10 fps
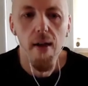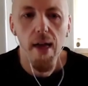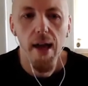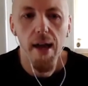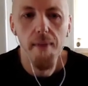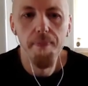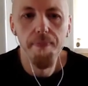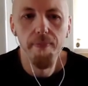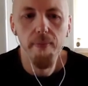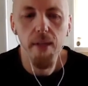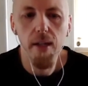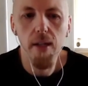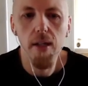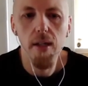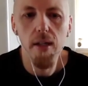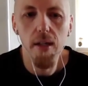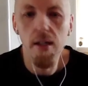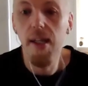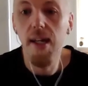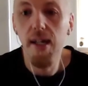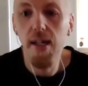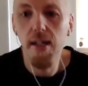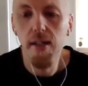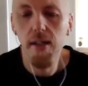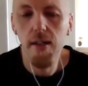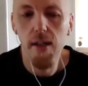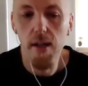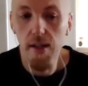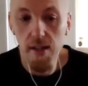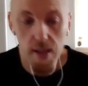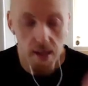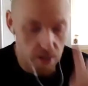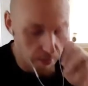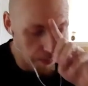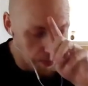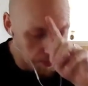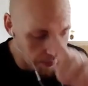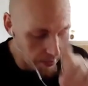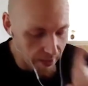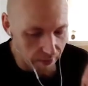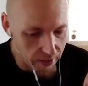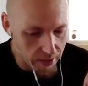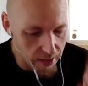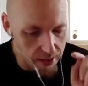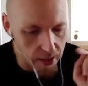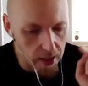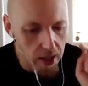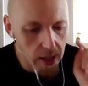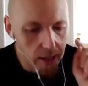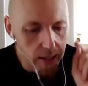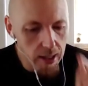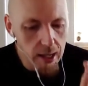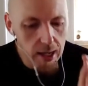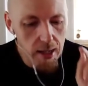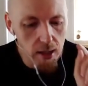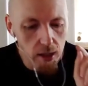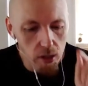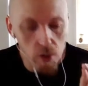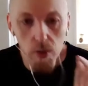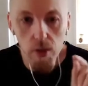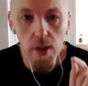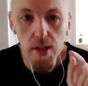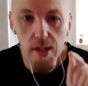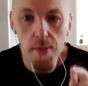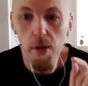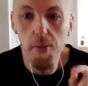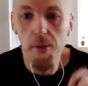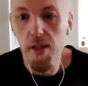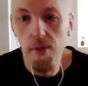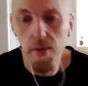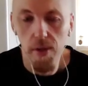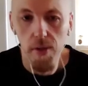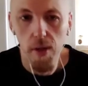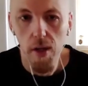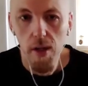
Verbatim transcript: um, you need and this is actually the important part for this answer, you need good demo material.